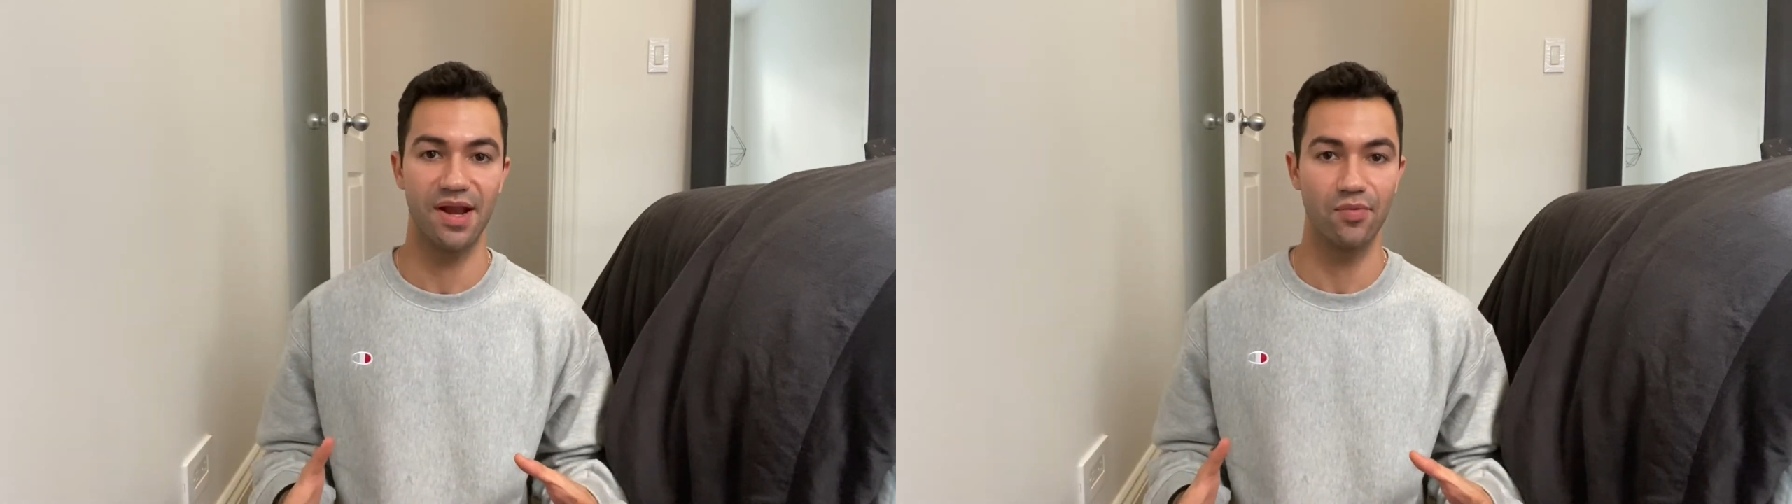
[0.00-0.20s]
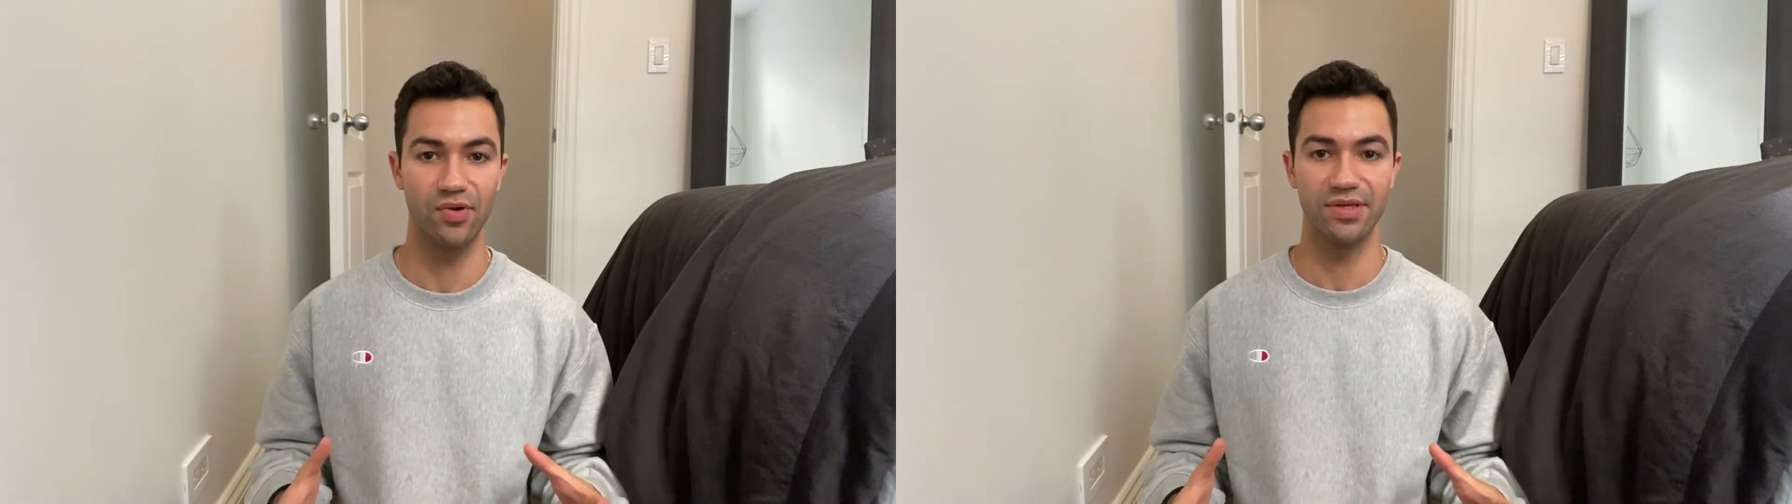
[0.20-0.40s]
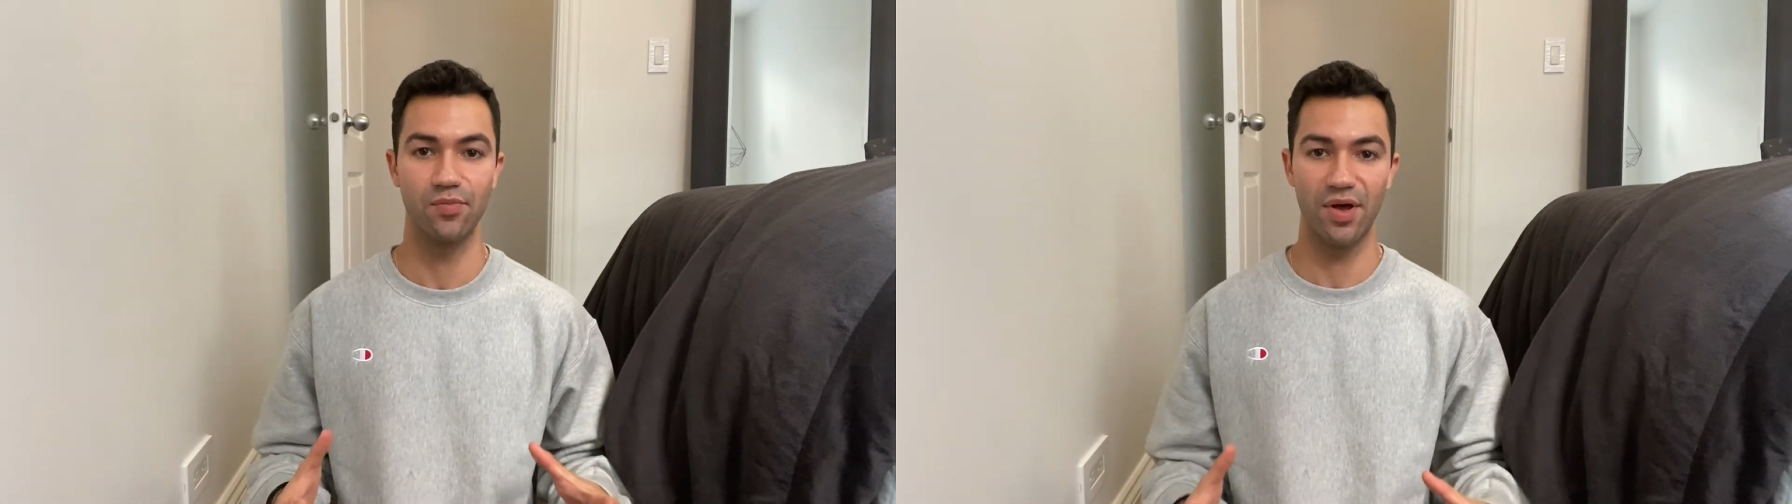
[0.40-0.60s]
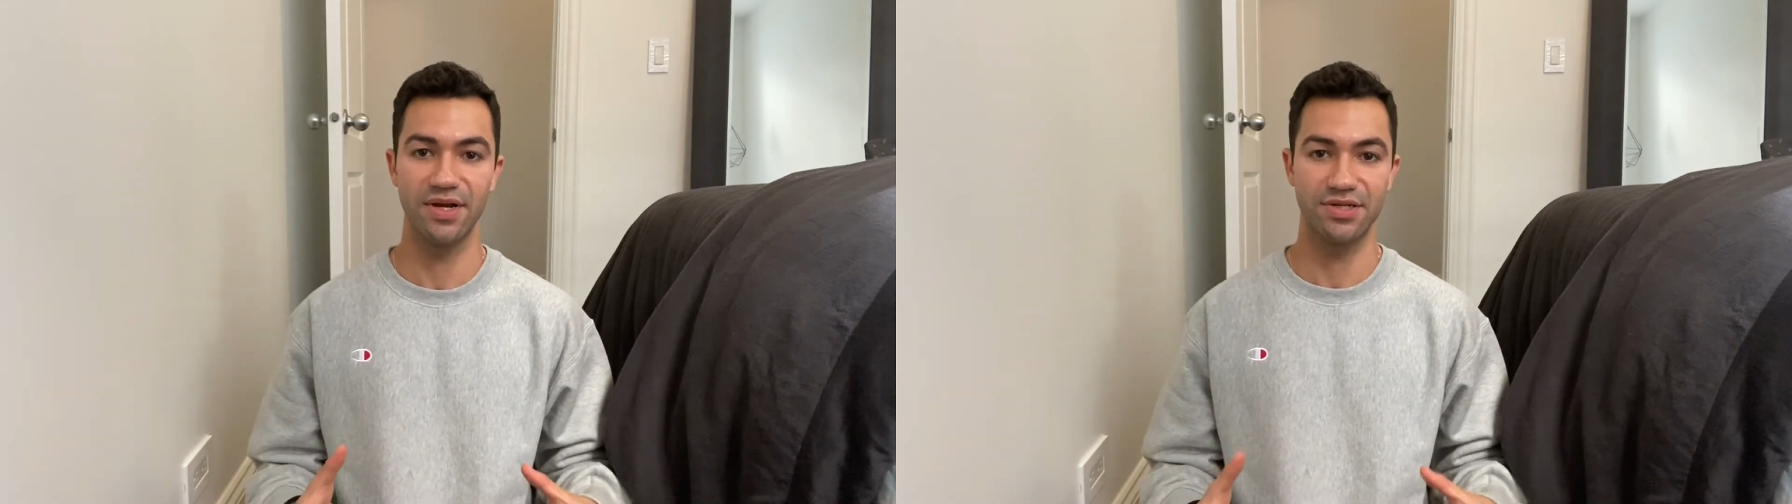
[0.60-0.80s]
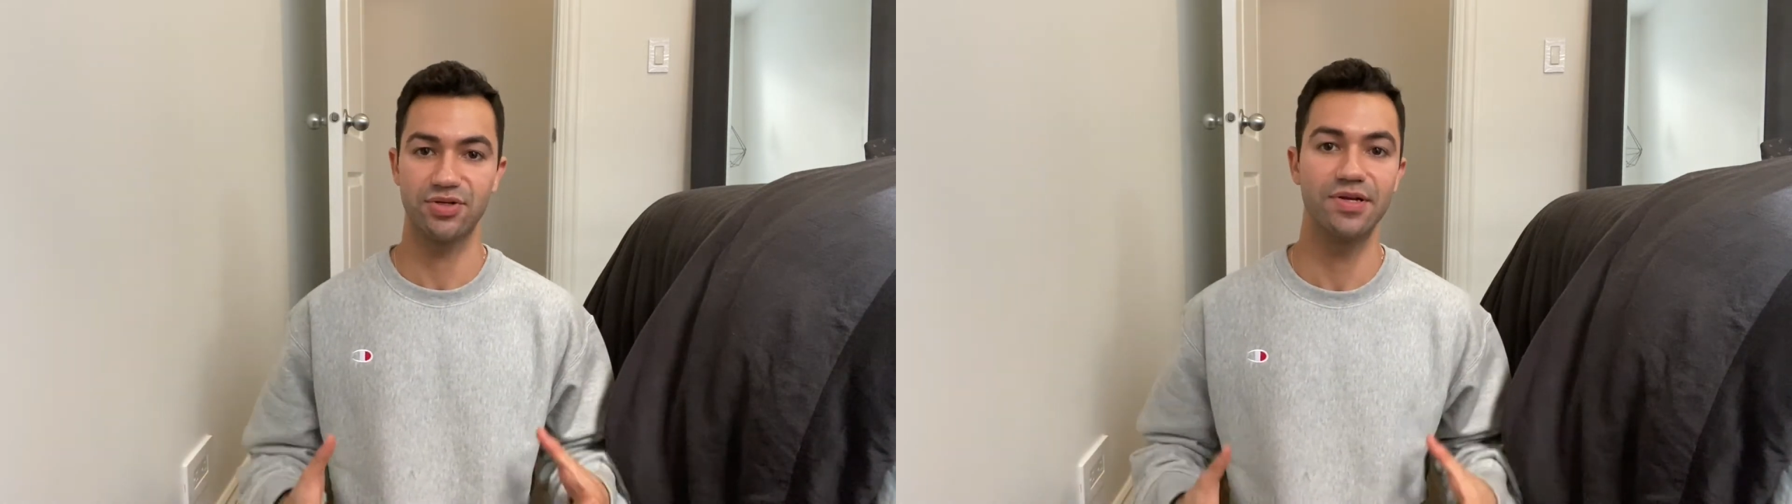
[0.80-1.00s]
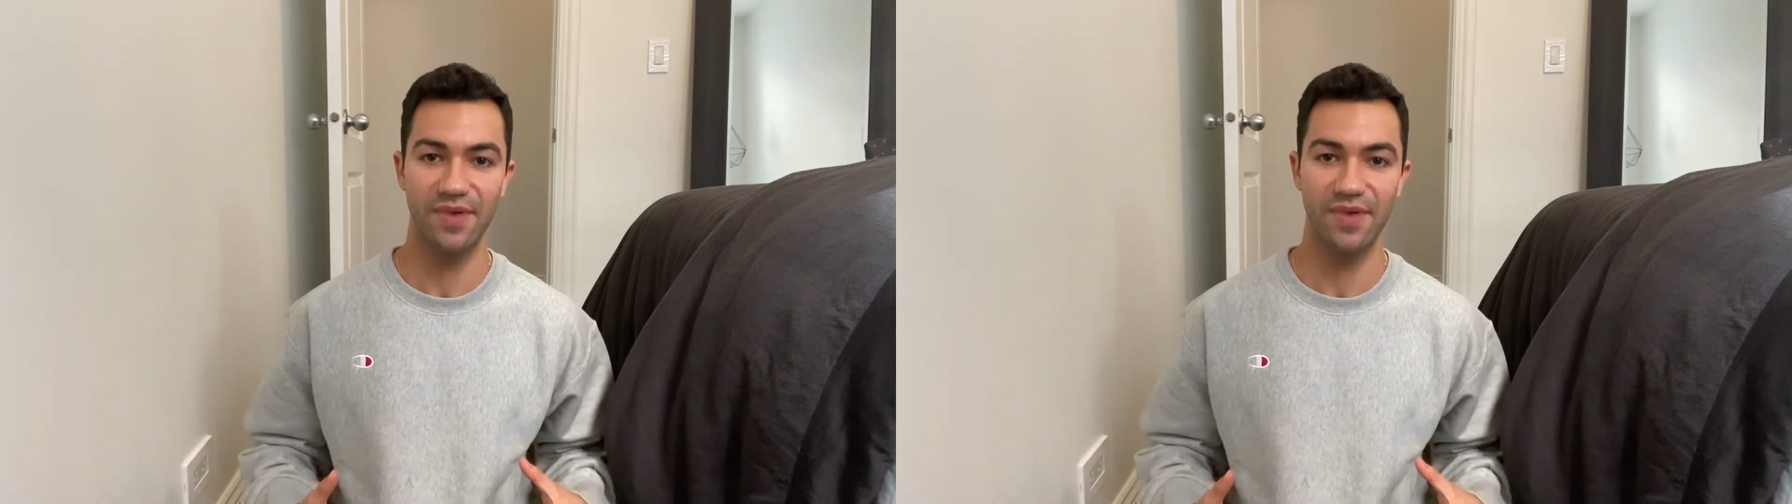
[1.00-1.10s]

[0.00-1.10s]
really wanted to treat